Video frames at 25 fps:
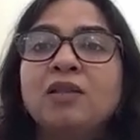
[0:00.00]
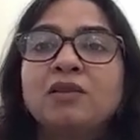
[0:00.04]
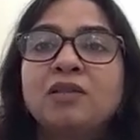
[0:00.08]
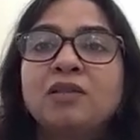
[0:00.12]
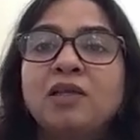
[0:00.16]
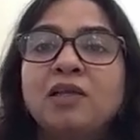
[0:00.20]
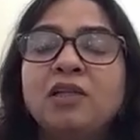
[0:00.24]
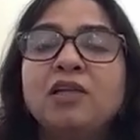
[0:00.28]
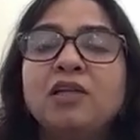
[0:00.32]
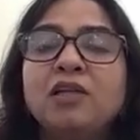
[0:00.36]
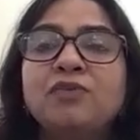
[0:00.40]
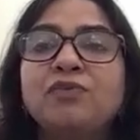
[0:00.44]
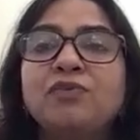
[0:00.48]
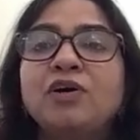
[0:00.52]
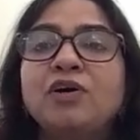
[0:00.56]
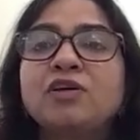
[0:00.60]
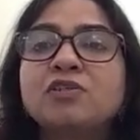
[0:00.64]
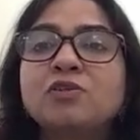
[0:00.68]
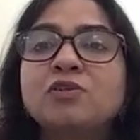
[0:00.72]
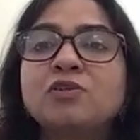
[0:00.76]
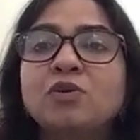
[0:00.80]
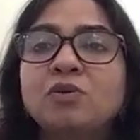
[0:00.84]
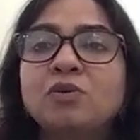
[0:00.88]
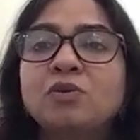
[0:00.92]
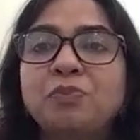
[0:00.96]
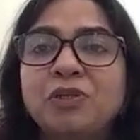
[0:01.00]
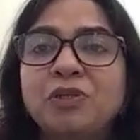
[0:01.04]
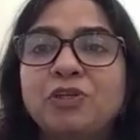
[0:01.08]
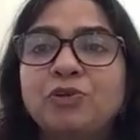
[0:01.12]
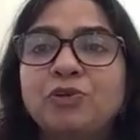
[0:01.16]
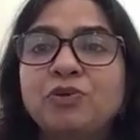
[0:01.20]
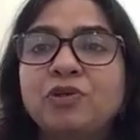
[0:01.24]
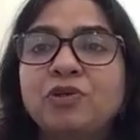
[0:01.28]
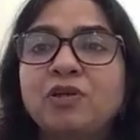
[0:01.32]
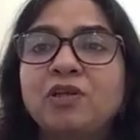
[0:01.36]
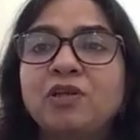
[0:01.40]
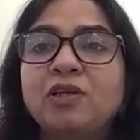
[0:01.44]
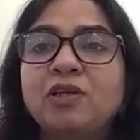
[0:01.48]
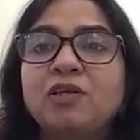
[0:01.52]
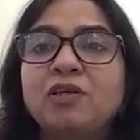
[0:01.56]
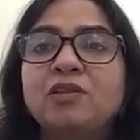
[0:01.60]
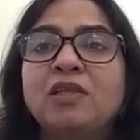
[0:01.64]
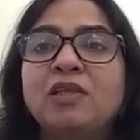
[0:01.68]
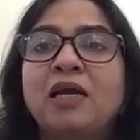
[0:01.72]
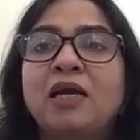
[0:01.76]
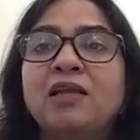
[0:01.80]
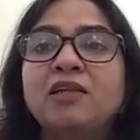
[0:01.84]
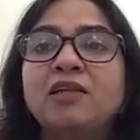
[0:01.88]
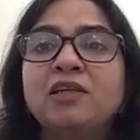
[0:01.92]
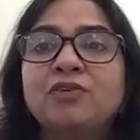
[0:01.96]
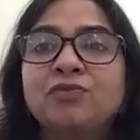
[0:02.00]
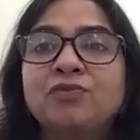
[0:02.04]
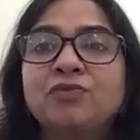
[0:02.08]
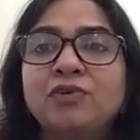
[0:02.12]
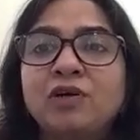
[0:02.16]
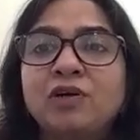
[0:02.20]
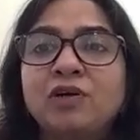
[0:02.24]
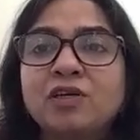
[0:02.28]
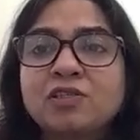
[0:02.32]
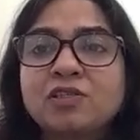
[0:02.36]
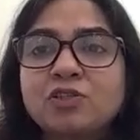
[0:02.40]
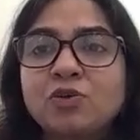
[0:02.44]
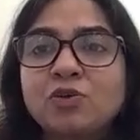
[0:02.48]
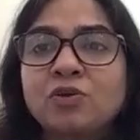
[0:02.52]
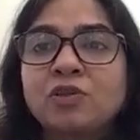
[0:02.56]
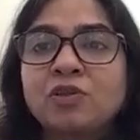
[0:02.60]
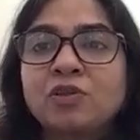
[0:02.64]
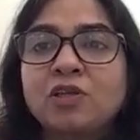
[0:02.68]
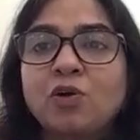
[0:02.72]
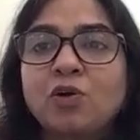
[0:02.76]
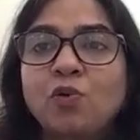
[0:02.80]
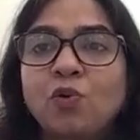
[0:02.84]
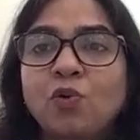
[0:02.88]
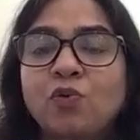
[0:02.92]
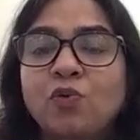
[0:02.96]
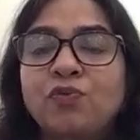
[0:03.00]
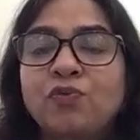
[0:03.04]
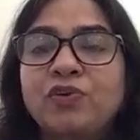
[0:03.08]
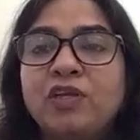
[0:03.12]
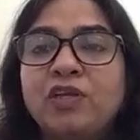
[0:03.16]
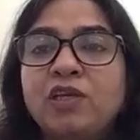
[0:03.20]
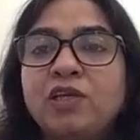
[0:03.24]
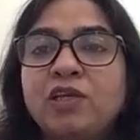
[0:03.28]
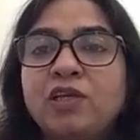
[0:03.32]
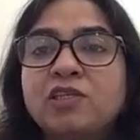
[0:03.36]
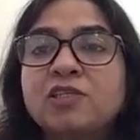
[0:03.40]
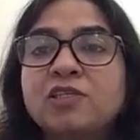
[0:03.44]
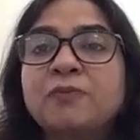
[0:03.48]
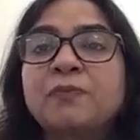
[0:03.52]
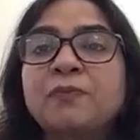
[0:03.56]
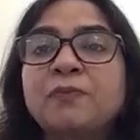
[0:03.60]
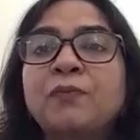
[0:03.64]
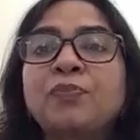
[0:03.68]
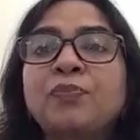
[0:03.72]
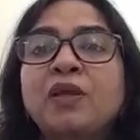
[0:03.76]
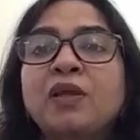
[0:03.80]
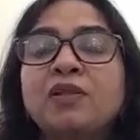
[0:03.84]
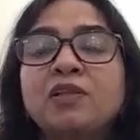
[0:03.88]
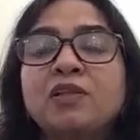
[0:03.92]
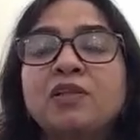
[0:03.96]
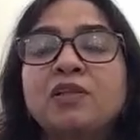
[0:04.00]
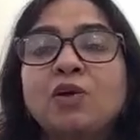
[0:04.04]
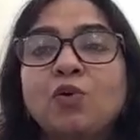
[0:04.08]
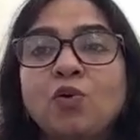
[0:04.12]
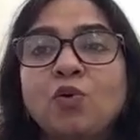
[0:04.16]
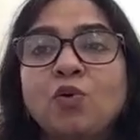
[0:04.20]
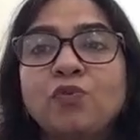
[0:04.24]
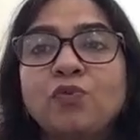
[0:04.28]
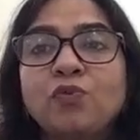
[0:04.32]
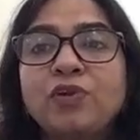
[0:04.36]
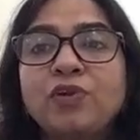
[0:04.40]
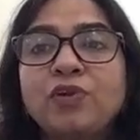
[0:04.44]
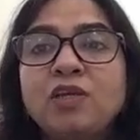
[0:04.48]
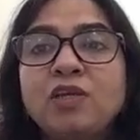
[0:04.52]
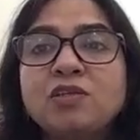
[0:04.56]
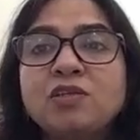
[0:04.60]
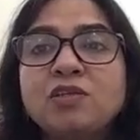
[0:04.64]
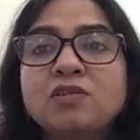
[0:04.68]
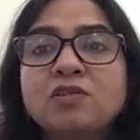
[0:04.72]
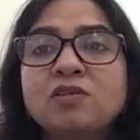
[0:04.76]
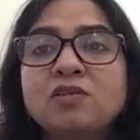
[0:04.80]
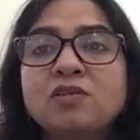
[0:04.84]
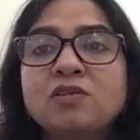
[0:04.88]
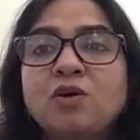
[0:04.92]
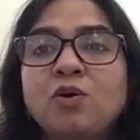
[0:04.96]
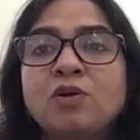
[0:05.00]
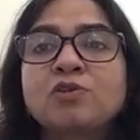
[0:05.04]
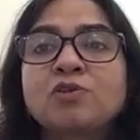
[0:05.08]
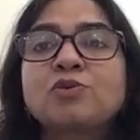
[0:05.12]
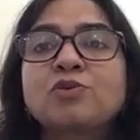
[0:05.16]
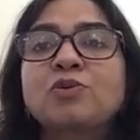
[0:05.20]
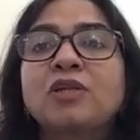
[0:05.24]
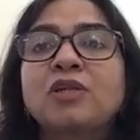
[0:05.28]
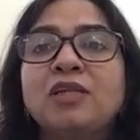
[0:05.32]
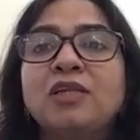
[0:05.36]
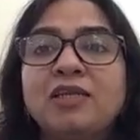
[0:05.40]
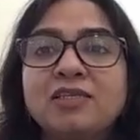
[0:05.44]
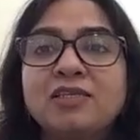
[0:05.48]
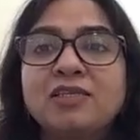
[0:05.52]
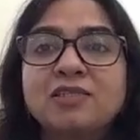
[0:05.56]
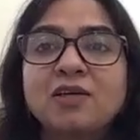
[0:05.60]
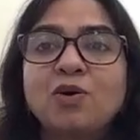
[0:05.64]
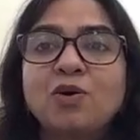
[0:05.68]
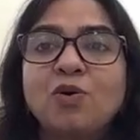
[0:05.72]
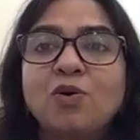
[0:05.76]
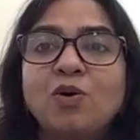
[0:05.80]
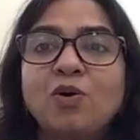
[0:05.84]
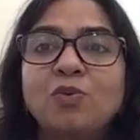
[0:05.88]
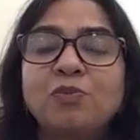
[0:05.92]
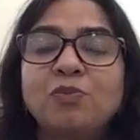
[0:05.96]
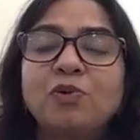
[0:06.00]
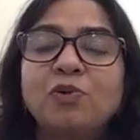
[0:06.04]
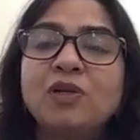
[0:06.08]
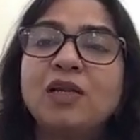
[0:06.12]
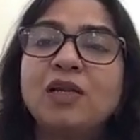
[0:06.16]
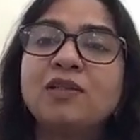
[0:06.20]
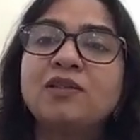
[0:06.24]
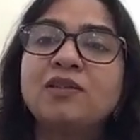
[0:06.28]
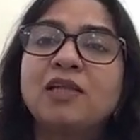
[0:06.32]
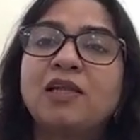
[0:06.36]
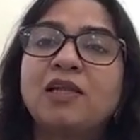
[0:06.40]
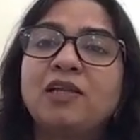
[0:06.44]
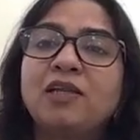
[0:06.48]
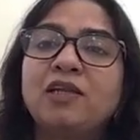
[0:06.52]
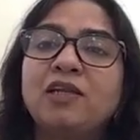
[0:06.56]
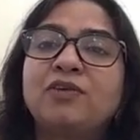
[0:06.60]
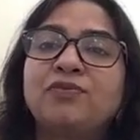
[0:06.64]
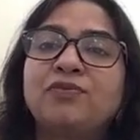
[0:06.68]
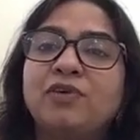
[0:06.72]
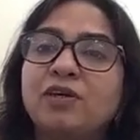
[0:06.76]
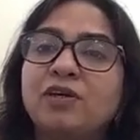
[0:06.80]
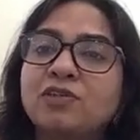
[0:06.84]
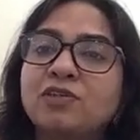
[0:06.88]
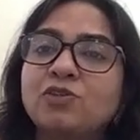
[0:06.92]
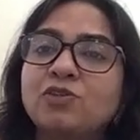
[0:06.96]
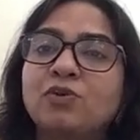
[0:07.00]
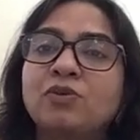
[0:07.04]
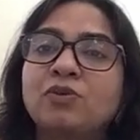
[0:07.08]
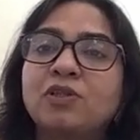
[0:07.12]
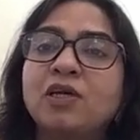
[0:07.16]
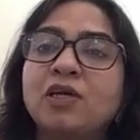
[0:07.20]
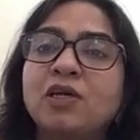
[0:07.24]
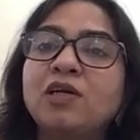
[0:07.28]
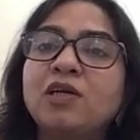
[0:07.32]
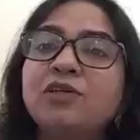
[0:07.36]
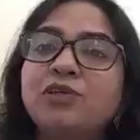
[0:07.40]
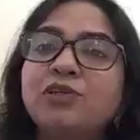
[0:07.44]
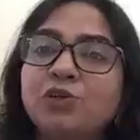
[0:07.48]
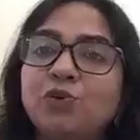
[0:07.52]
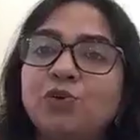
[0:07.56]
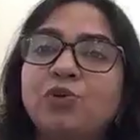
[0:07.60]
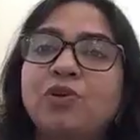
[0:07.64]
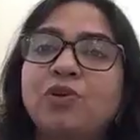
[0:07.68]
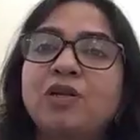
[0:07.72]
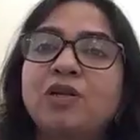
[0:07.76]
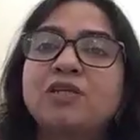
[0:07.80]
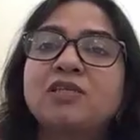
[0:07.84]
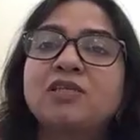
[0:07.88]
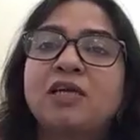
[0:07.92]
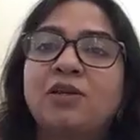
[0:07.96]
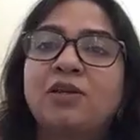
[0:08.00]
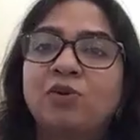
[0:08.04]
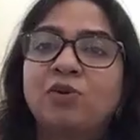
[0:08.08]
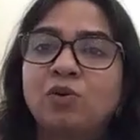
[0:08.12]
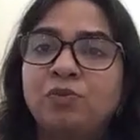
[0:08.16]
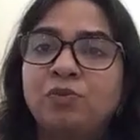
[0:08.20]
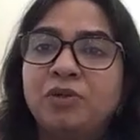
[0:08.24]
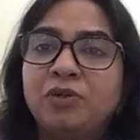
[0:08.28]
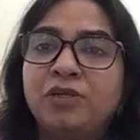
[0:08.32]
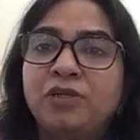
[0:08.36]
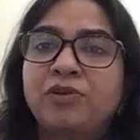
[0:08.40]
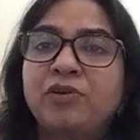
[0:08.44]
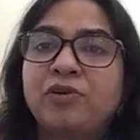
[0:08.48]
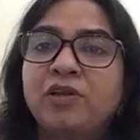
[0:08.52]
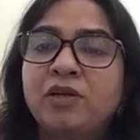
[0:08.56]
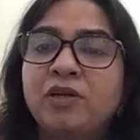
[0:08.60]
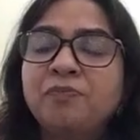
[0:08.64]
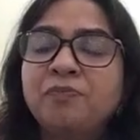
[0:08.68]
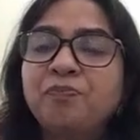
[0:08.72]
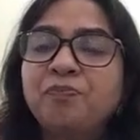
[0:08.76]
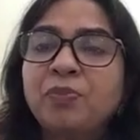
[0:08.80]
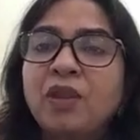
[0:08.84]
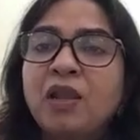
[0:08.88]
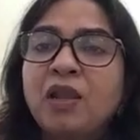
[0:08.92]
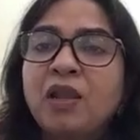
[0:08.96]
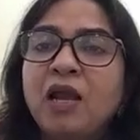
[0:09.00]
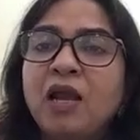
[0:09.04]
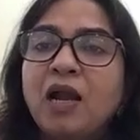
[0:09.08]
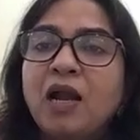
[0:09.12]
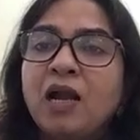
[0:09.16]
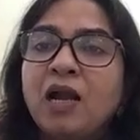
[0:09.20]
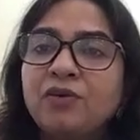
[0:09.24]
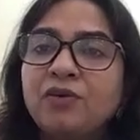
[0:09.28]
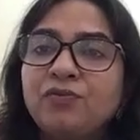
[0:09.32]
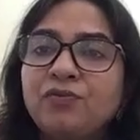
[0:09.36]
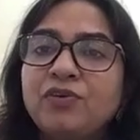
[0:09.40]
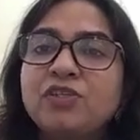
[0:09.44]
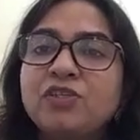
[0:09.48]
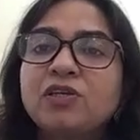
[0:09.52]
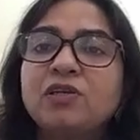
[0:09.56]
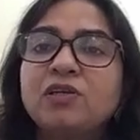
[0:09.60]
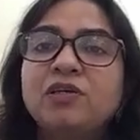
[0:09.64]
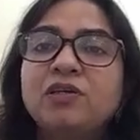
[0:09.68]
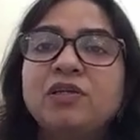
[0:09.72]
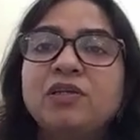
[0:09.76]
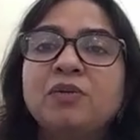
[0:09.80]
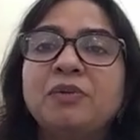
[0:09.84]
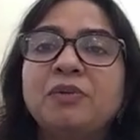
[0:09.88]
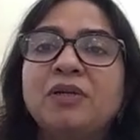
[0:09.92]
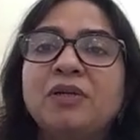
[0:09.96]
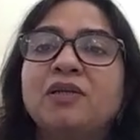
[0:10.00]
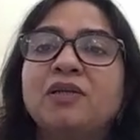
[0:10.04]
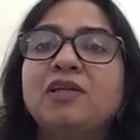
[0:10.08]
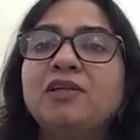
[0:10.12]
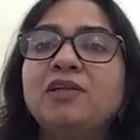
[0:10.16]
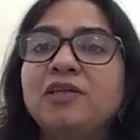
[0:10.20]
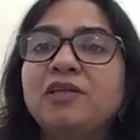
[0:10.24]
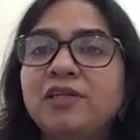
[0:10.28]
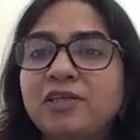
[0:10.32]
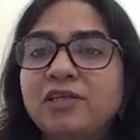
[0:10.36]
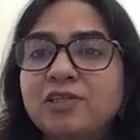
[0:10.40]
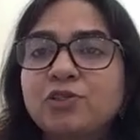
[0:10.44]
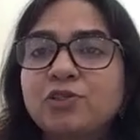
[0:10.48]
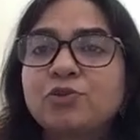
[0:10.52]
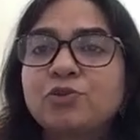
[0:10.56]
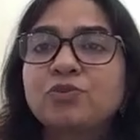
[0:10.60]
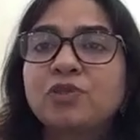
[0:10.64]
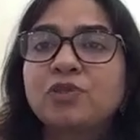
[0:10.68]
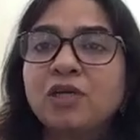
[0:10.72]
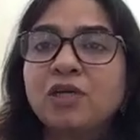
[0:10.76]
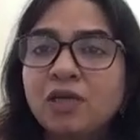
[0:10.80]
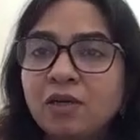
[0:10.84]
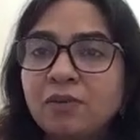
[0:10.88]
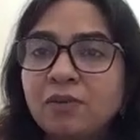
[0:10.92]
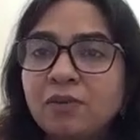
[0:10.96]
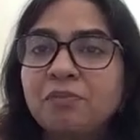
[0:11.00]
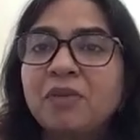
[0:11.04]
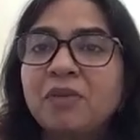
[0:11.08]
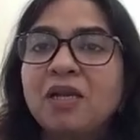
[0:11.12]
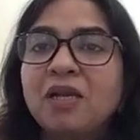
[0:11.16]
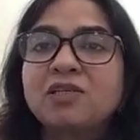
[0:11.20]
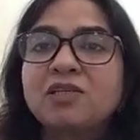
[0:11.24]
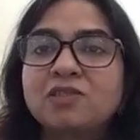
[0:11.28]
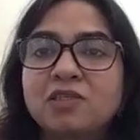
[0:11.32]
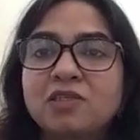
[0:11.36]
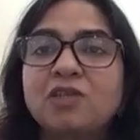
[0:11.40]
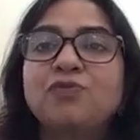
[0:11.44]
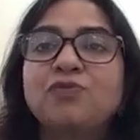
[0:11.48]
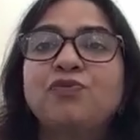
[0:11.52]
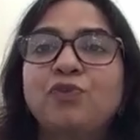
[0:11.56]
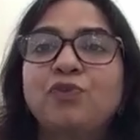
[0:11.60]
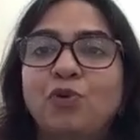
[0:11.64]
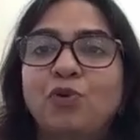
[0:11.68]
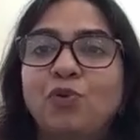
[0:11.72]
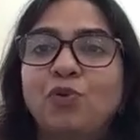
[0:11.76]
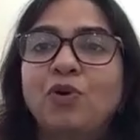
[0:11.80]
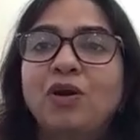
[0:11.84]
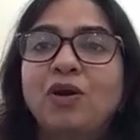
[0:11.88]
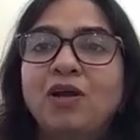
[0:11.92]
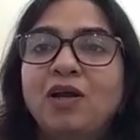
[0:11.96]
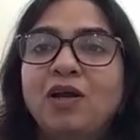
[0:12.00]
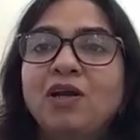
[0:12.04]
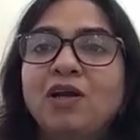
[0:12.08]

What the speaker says: Then it works on pituitary. Then it works on the ovaries. The ovaries also release the hormone, and then it works on the uterus, endometrium, and which ultimately leads to the menstrual flow.